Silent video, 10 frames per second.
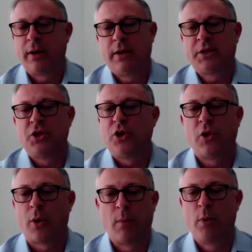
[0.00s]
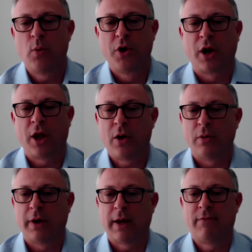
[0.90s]
Listen, you and we weren't
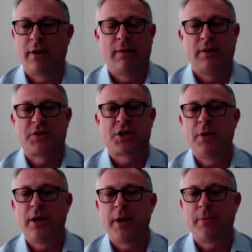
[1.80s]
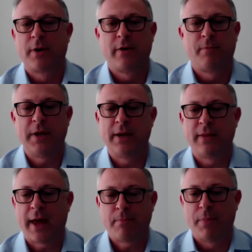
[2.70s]
alone. Every you know, there's so many people that have been in
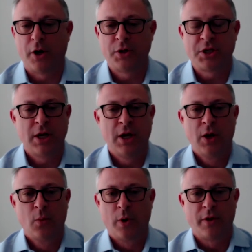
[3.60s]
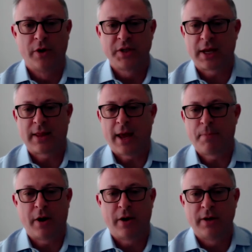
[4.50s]
that boat, whether it's at that
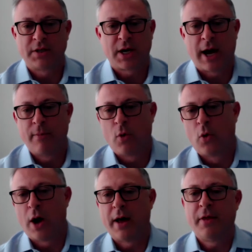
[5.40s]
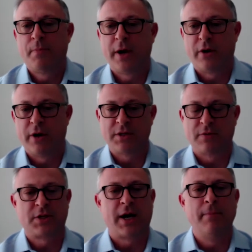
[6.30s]
period in time or other periods
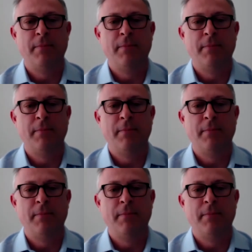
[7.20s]
of time.